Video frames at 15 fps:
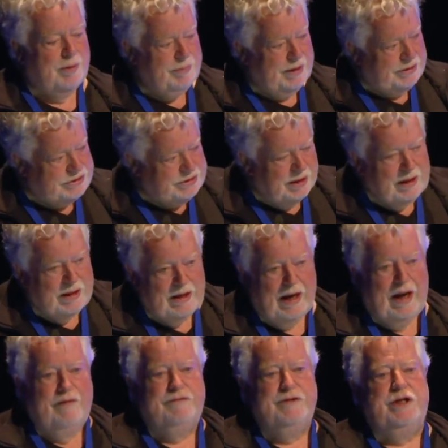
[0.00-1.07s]
That means
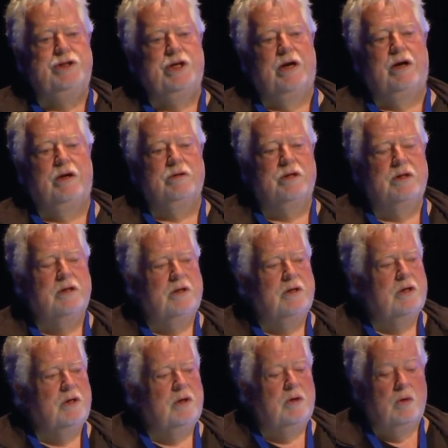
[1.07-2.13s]
every child
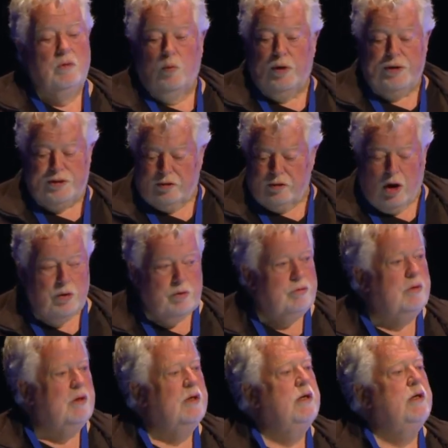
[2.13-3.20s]
with their
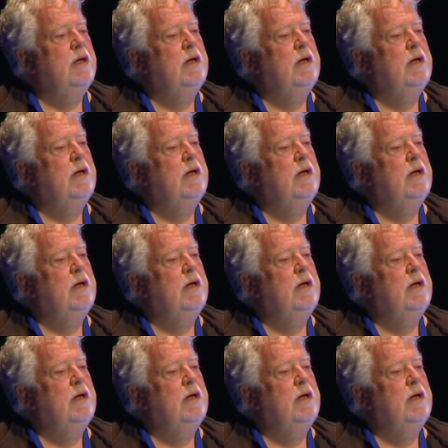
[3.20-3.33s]
own